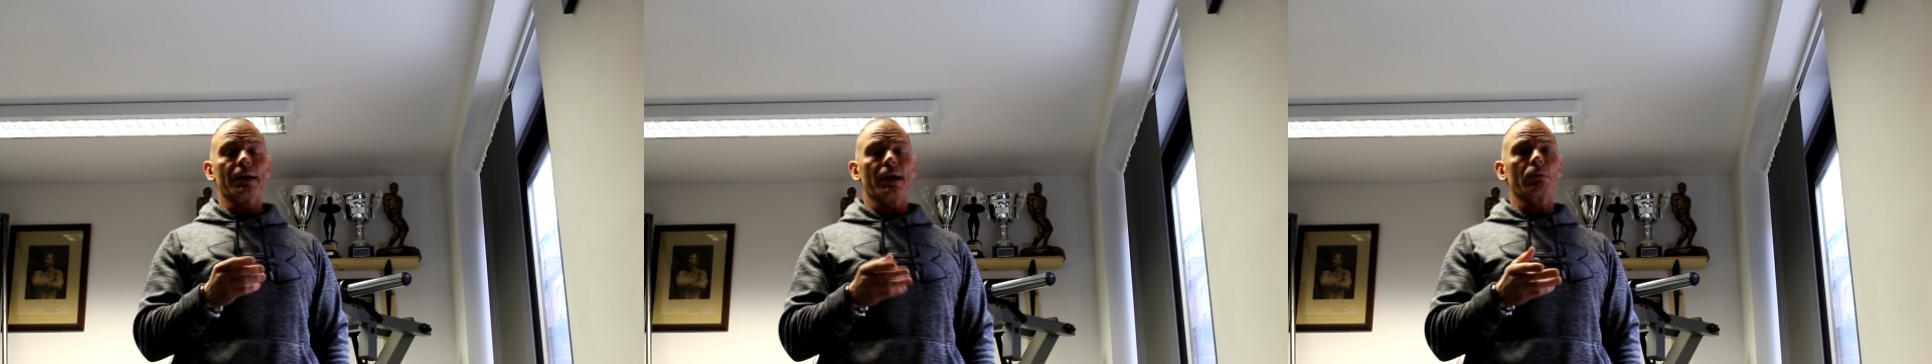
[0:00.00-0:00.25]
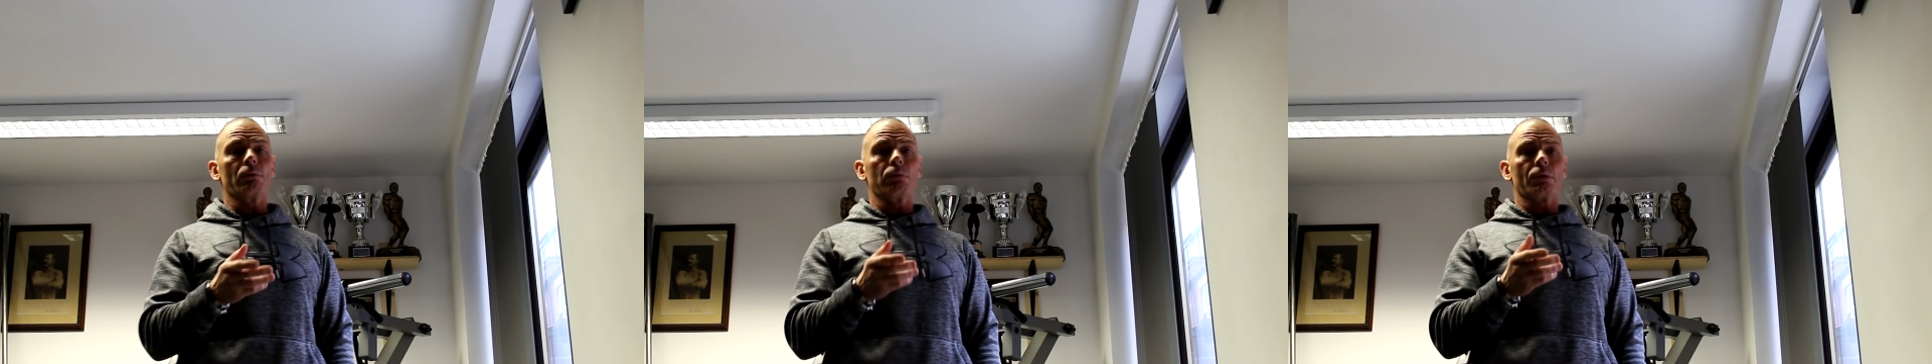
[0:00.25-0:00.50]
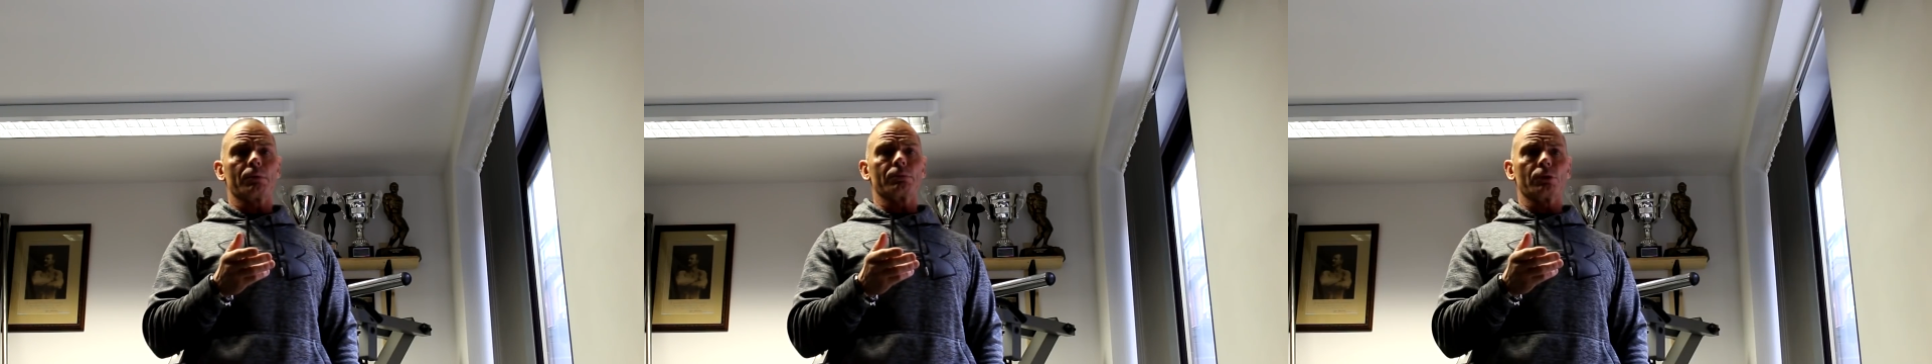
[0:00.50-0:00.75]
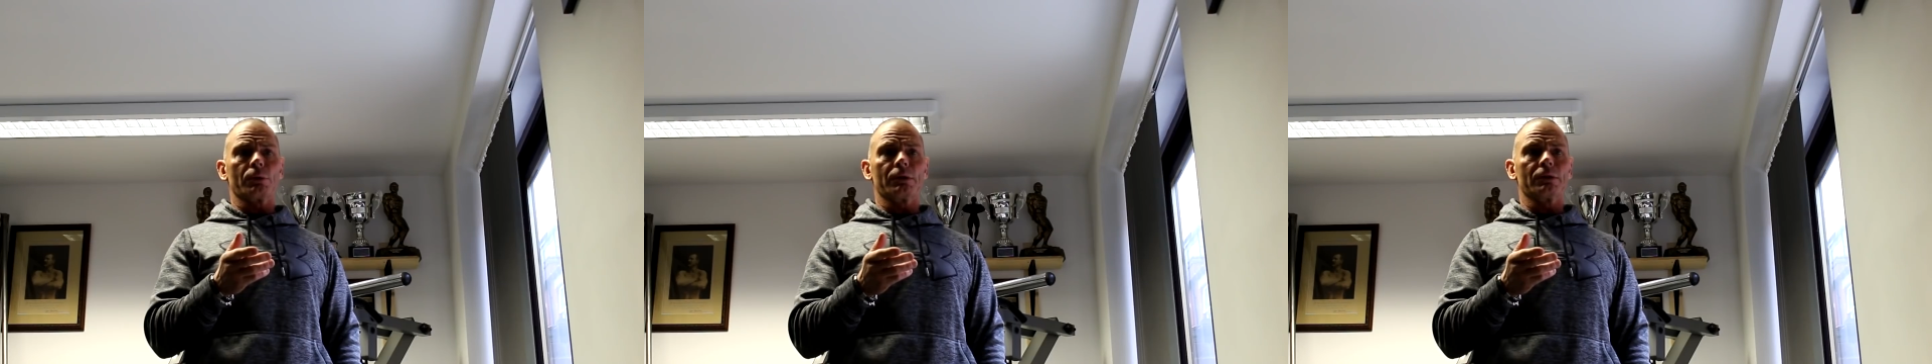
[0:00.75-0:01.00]
Now what I'm
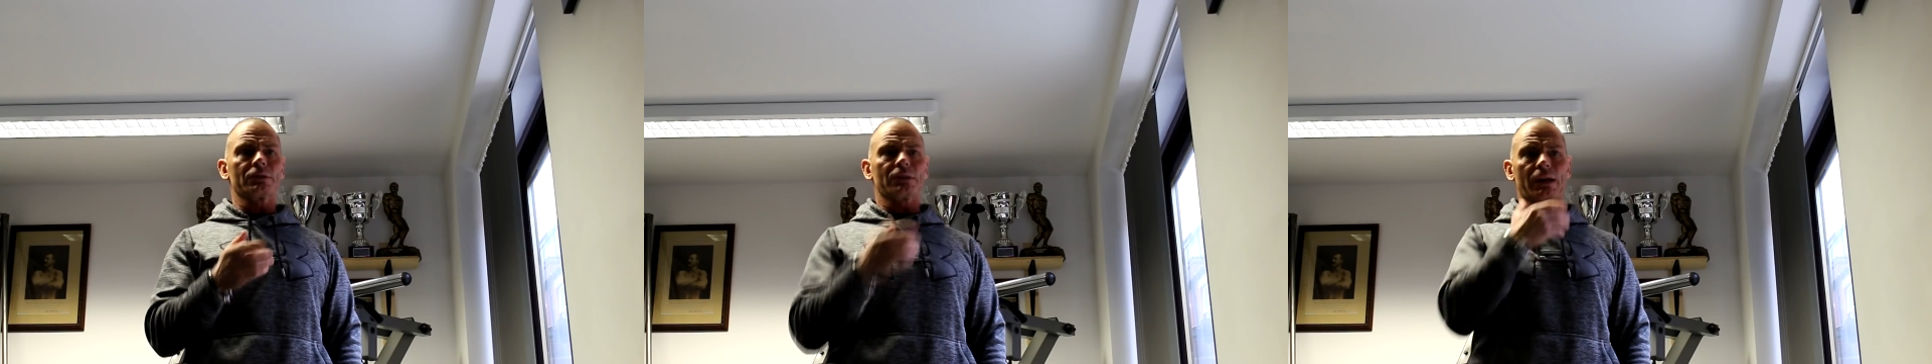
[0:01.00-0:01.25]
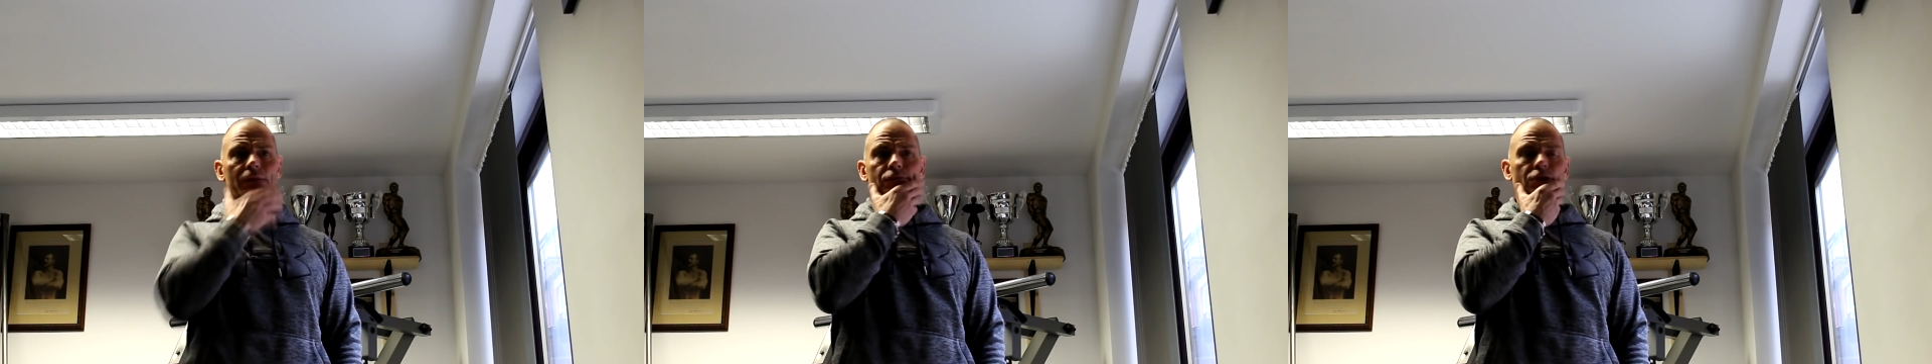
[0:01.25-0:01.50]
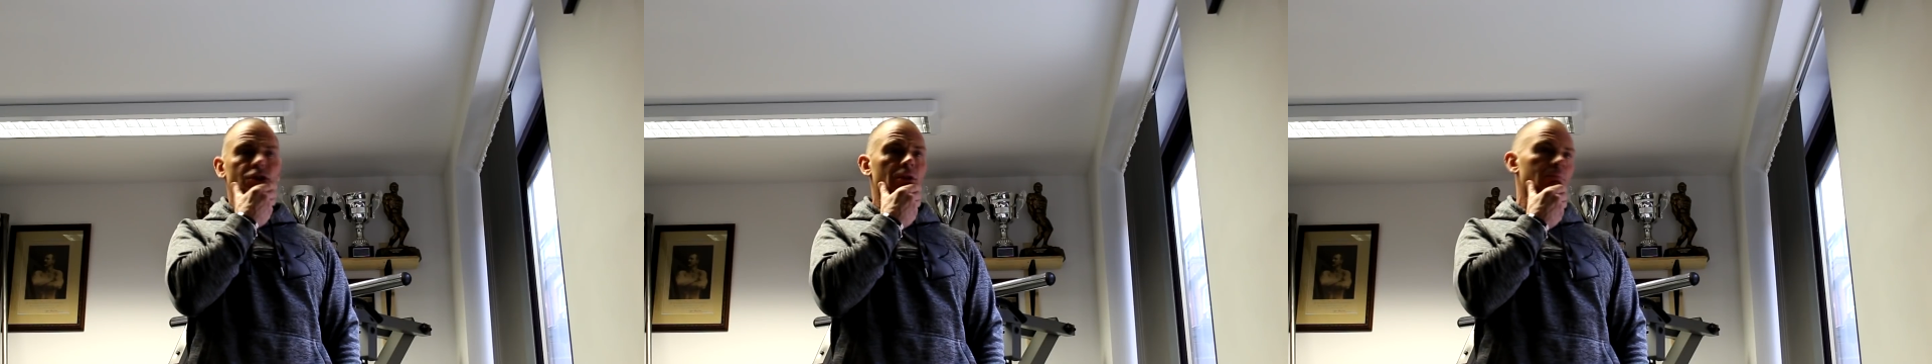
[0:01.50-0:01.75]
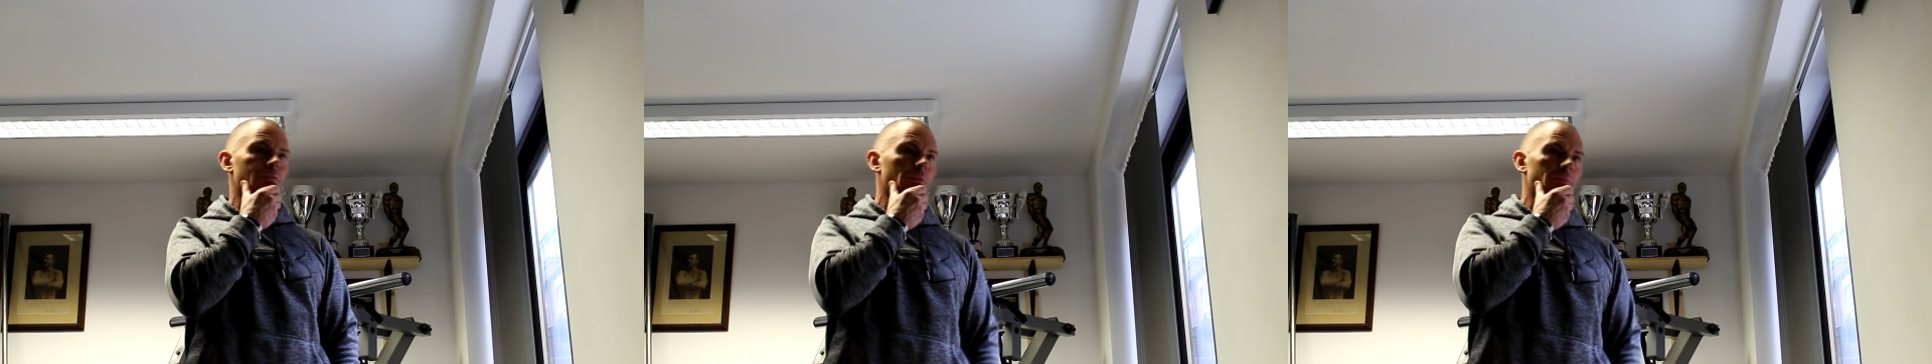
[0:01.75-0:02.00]
doing is an
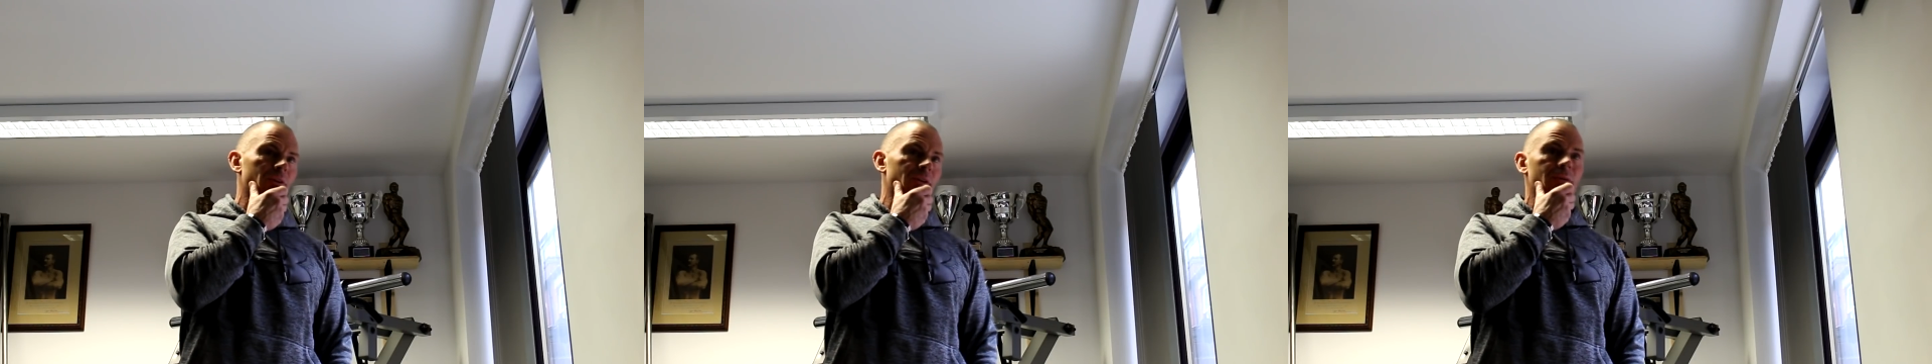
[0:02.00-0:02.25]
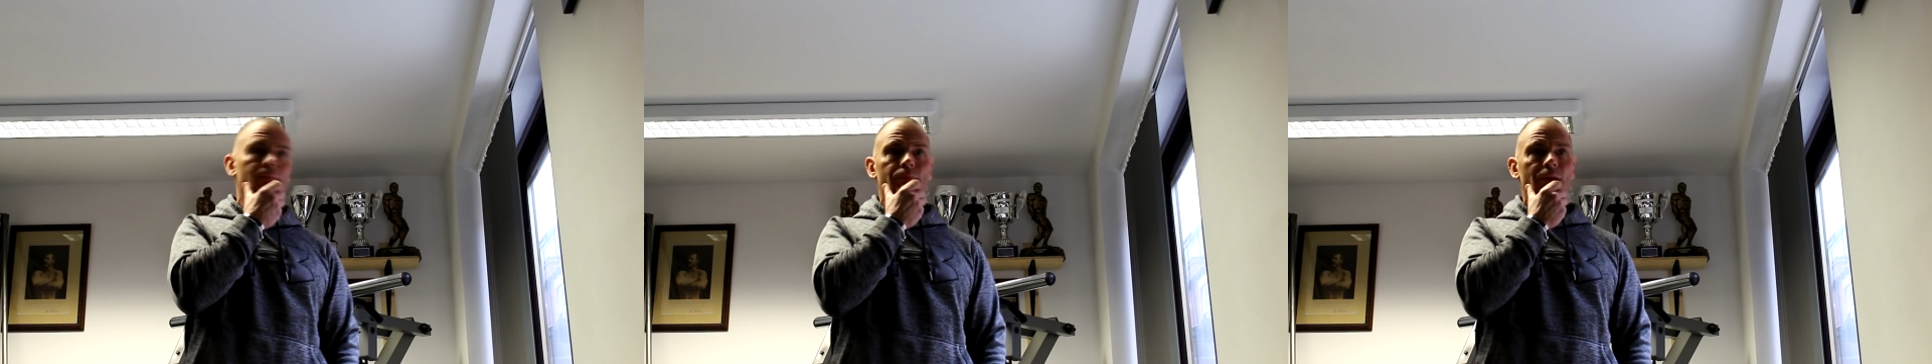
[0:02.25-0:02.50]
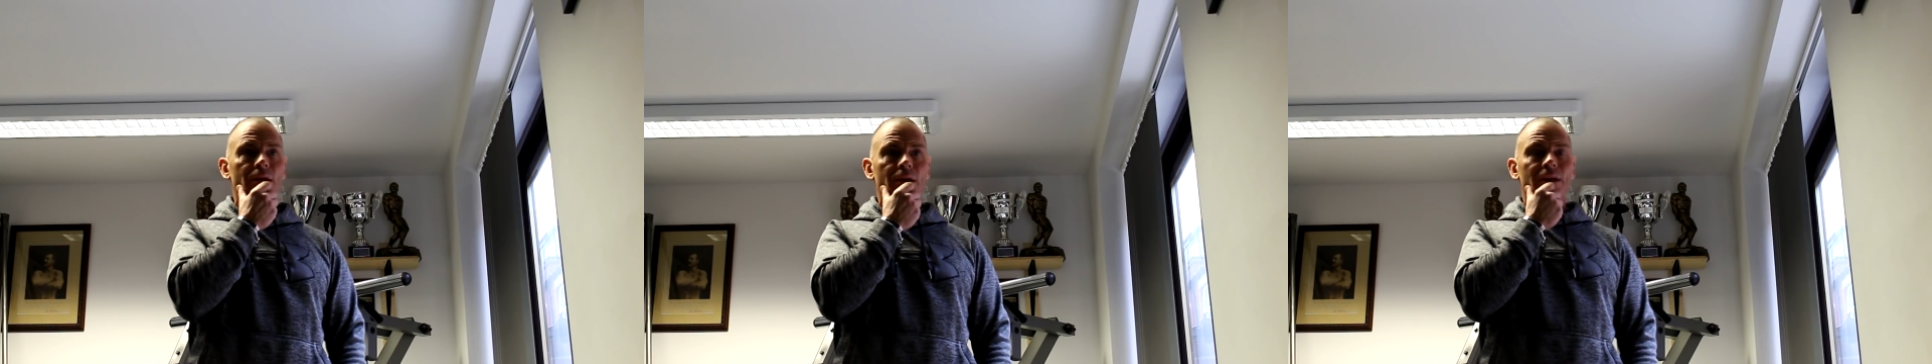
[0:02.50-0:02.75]
averaging probably